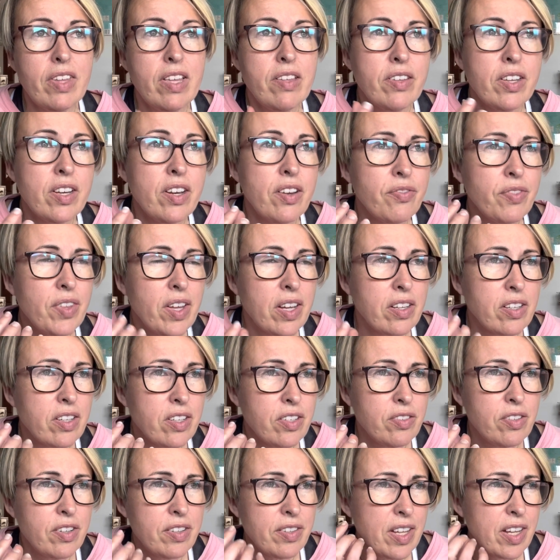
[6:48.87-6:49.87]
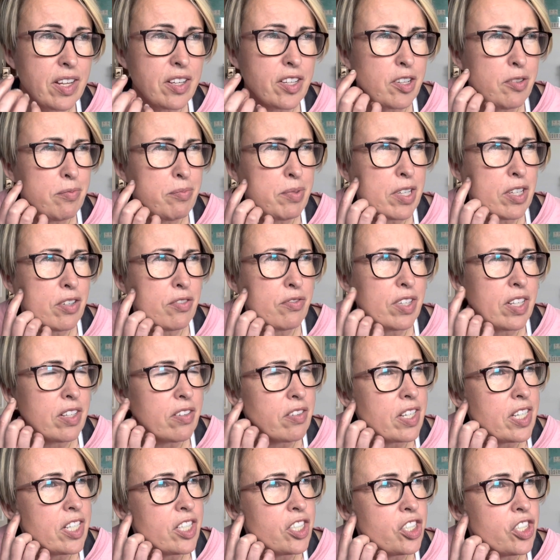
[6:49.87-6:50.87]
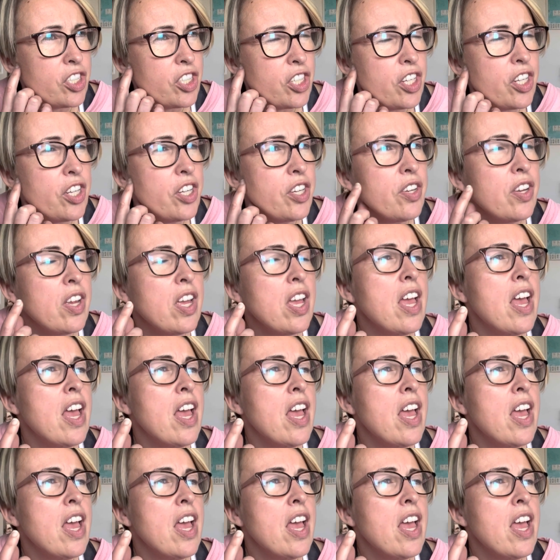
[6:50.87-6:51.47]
you know, that can be a real issue.